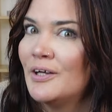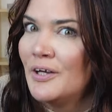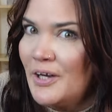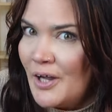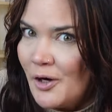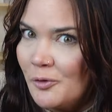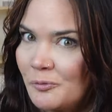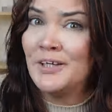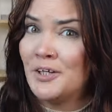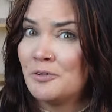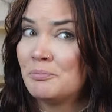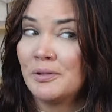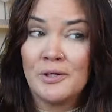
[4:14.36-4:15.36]
no.
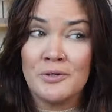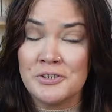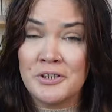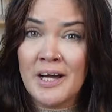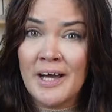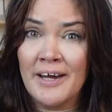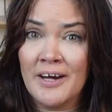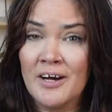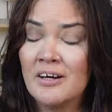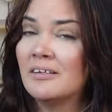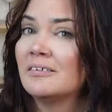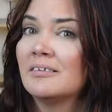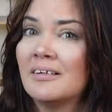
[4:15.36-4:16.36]
Your blow
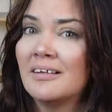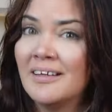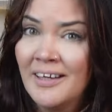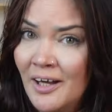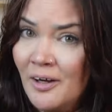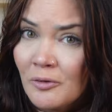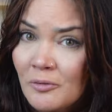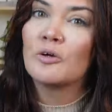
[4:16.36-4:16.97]
dryer, no.